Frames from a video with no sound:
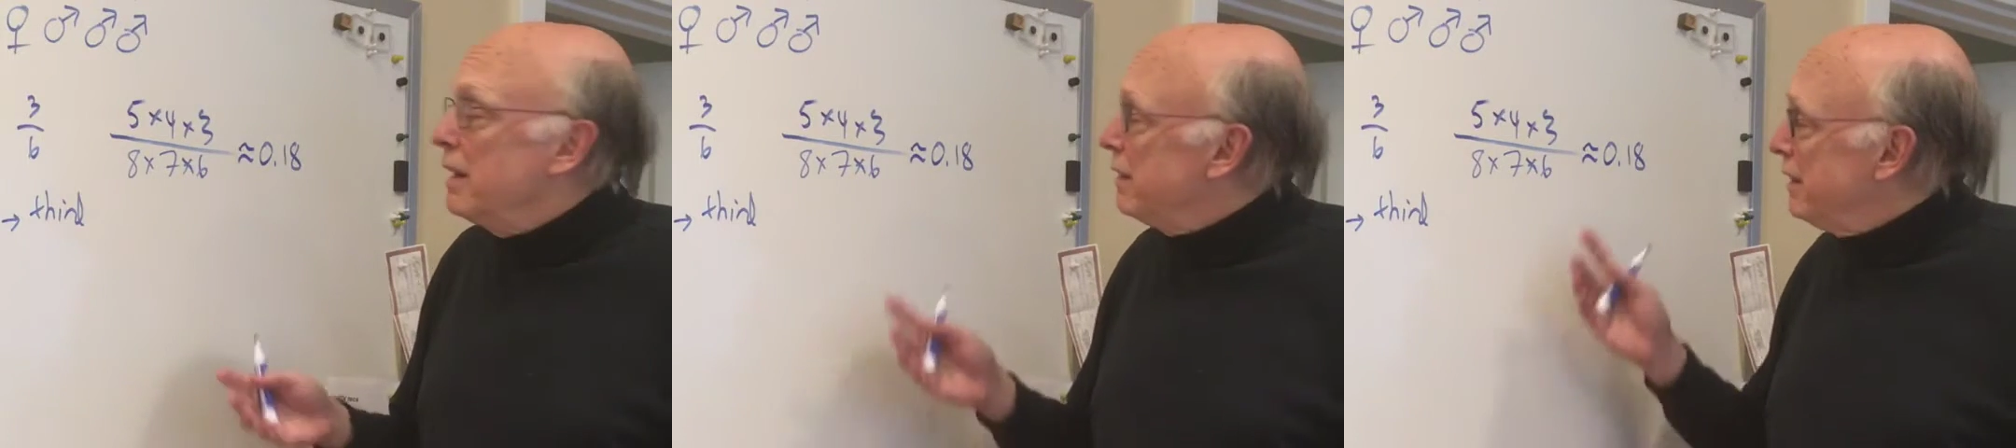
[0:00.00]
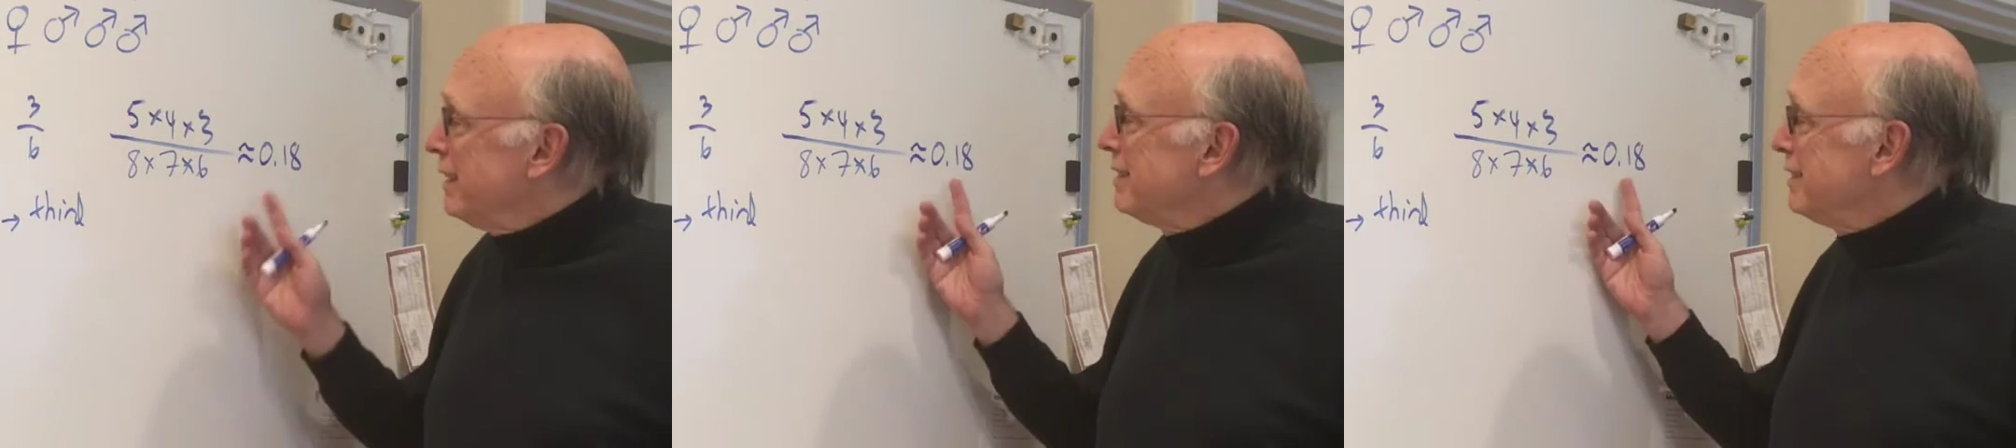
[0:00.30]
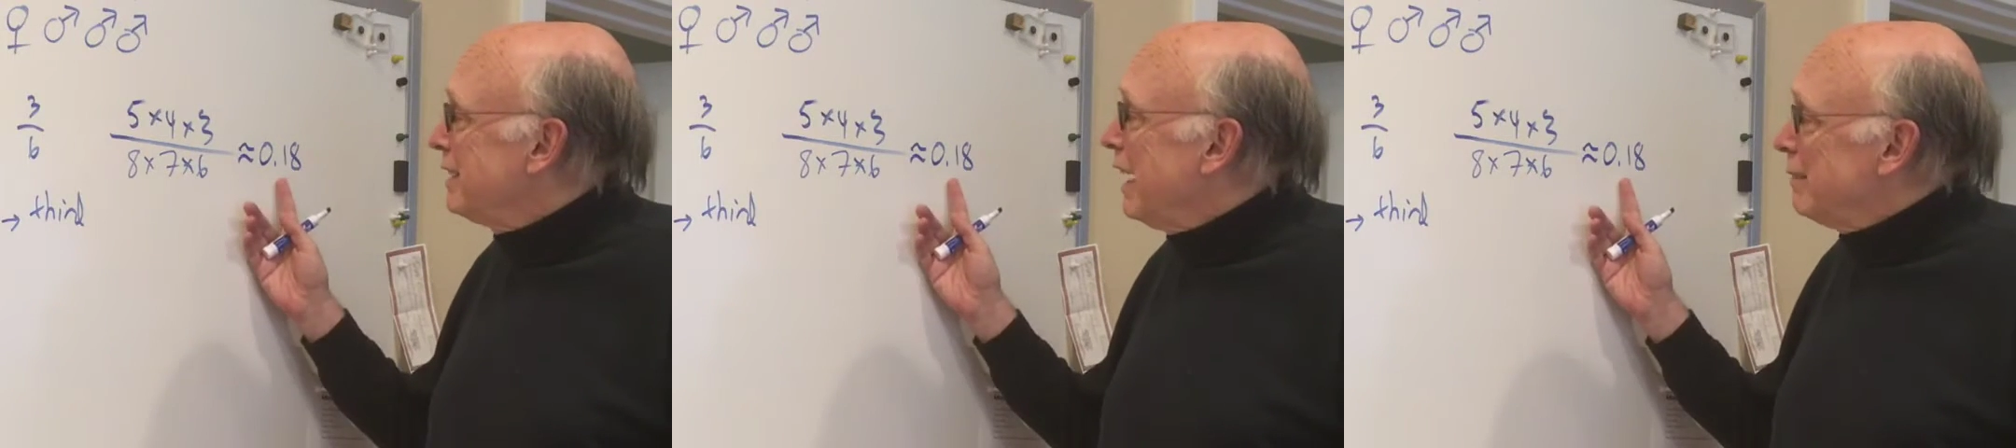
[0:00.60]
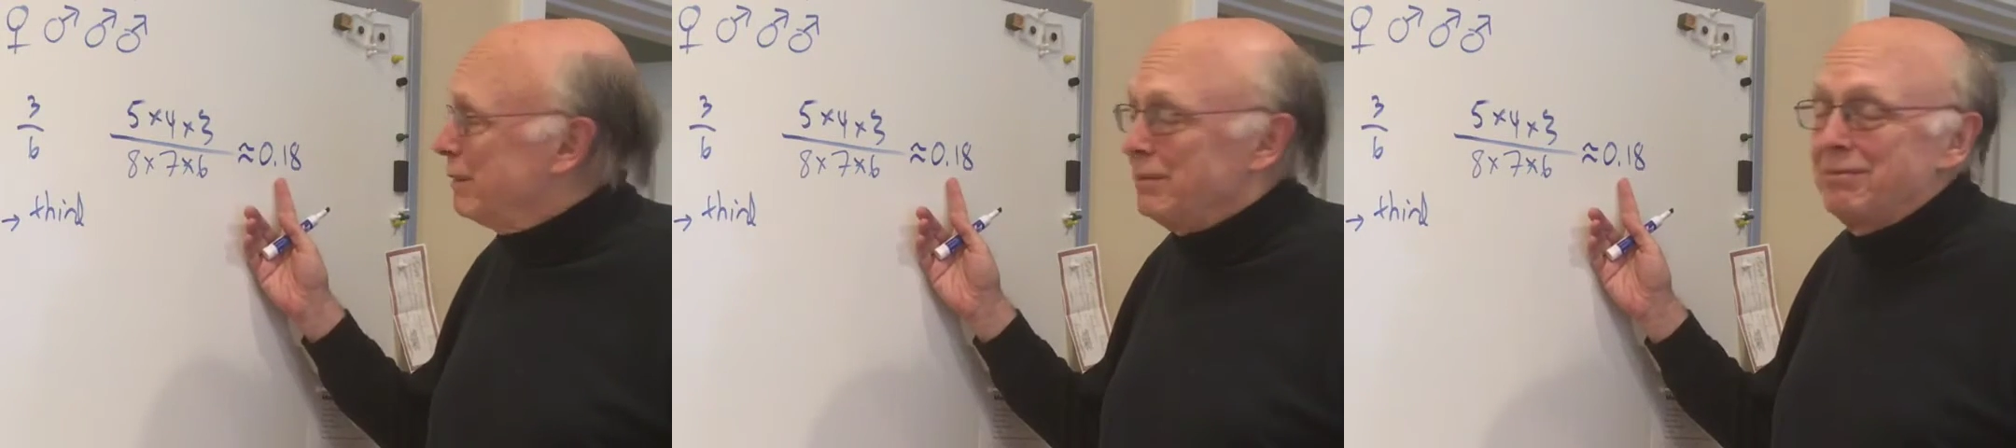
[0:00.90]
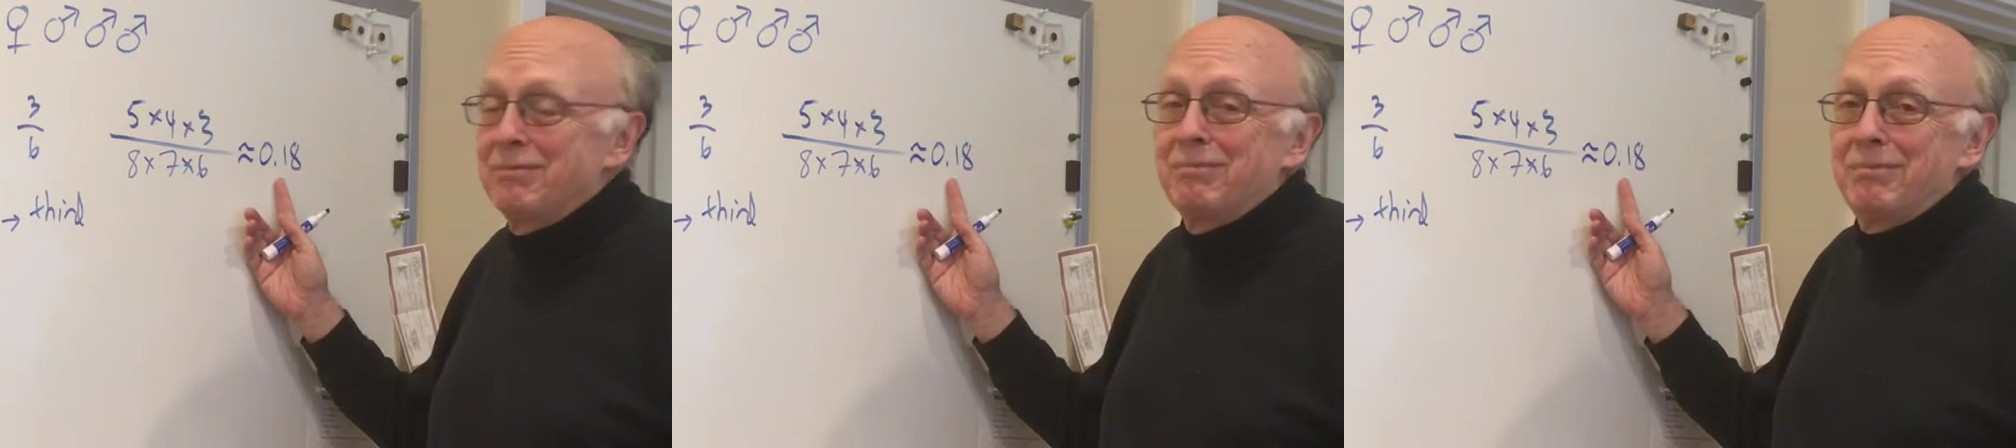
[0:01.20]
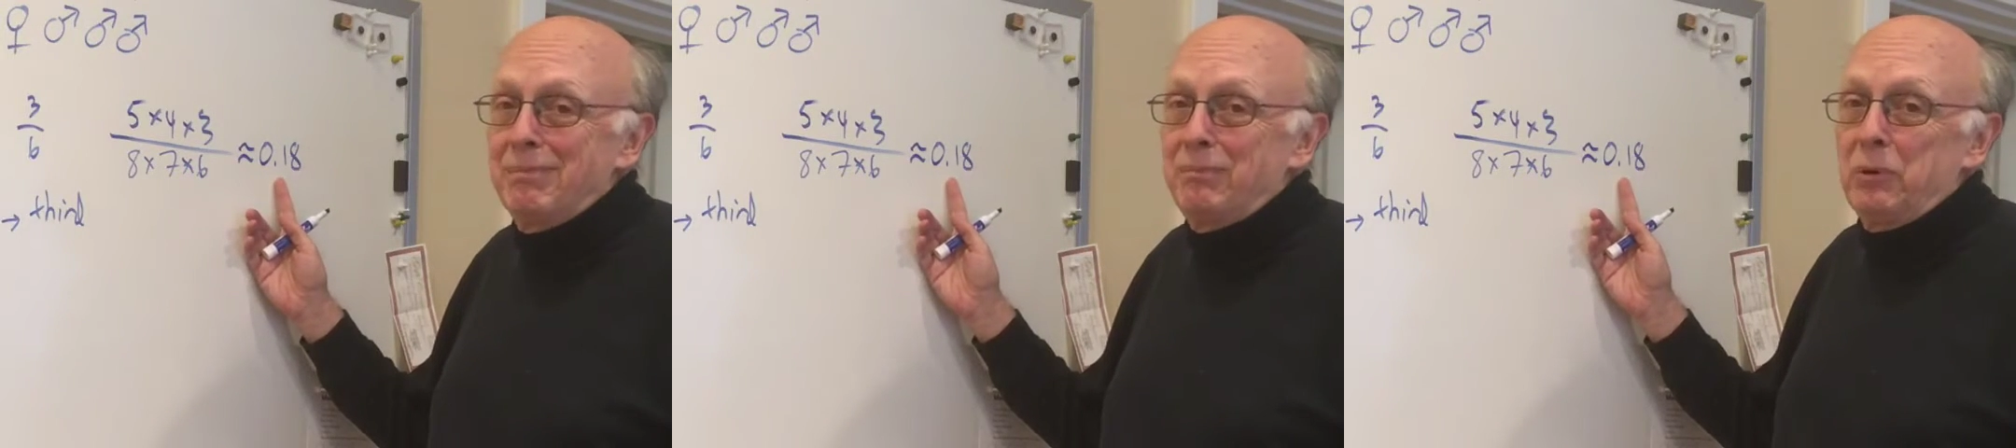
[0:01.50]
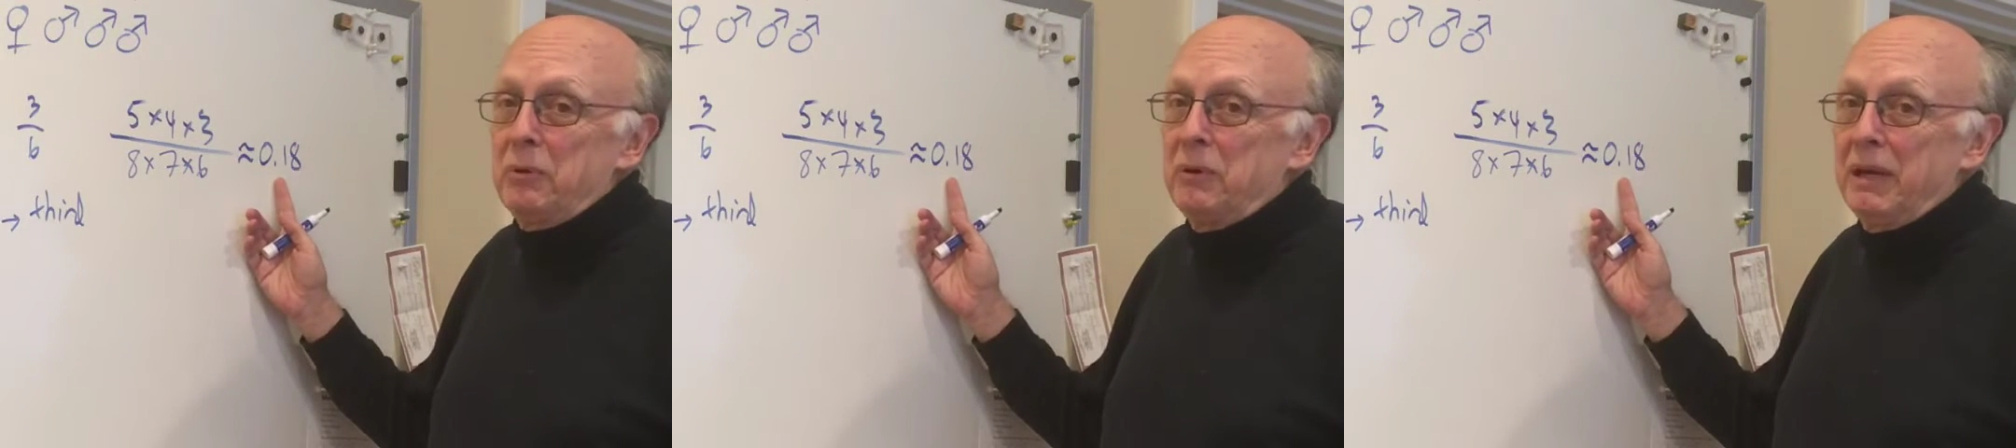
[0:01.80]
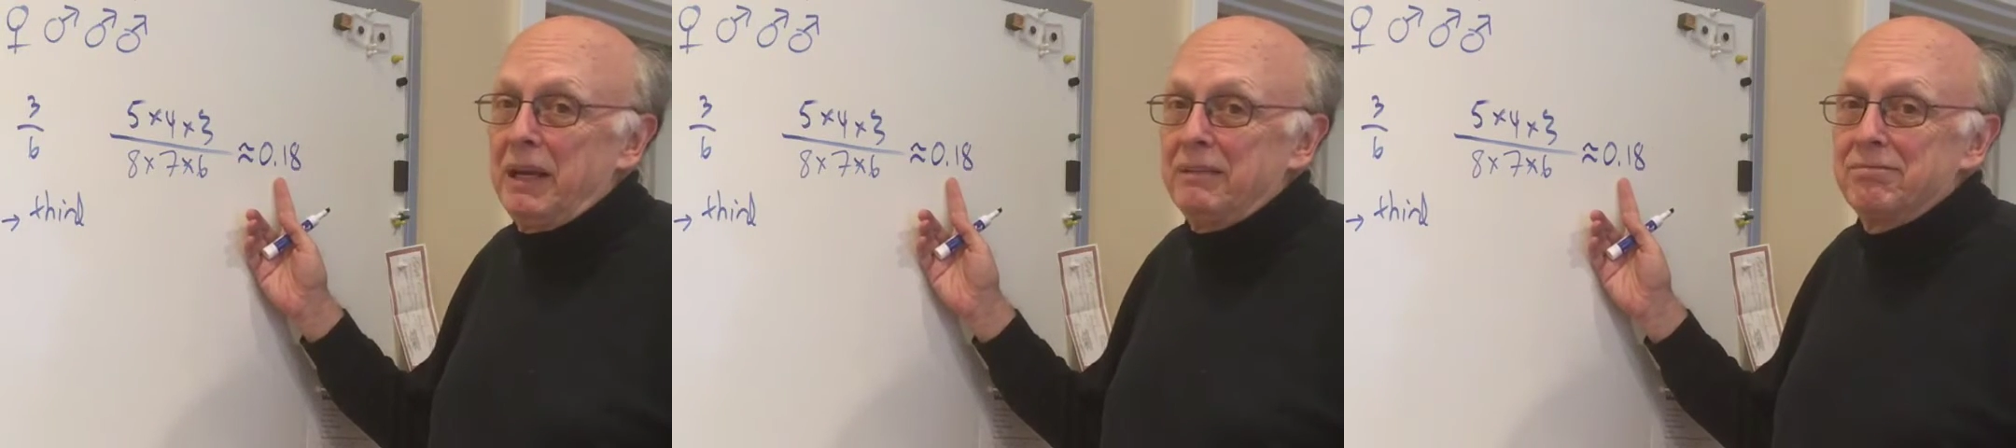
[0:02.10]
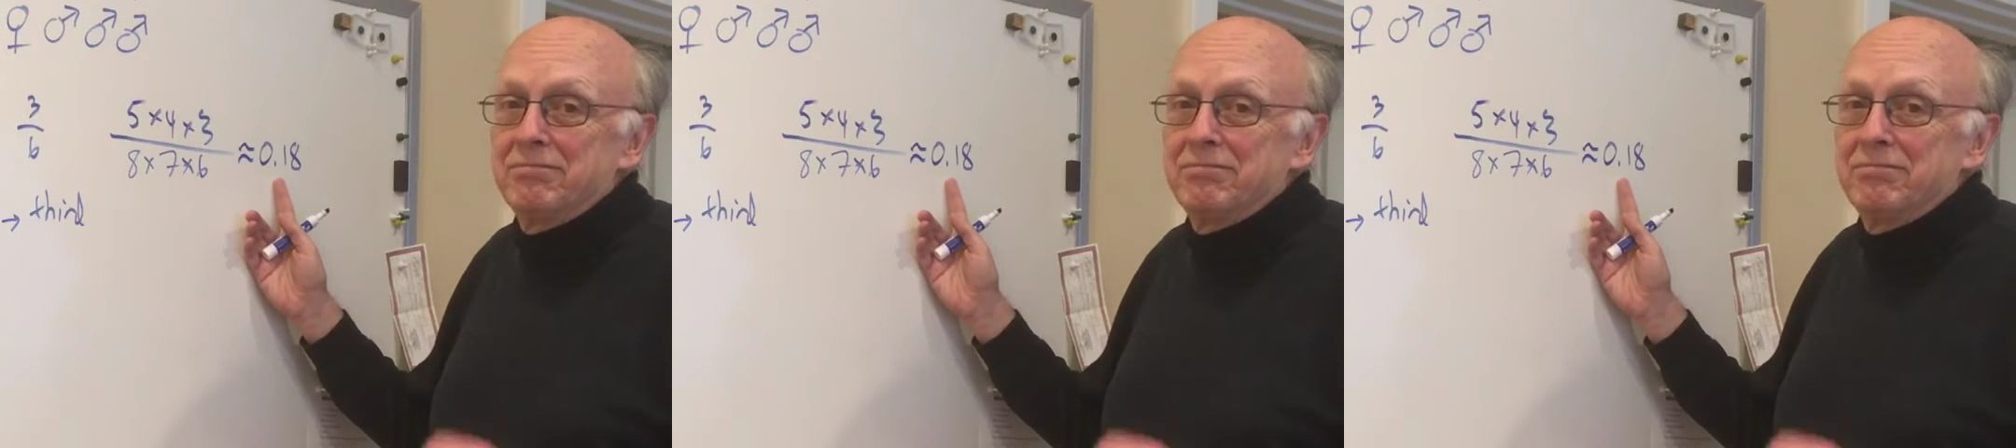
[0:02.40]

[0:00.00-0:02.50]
Things that happen 0.18